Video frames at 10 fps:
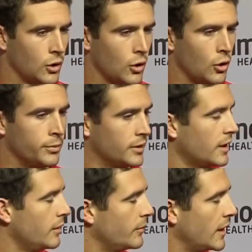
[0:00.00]
hoping to
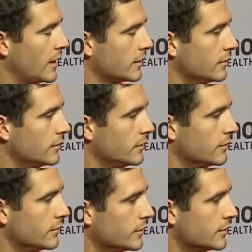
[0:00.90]
get him back
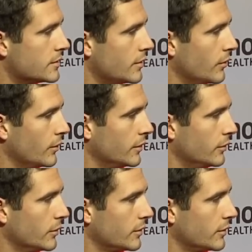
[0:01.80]
and see what we can do with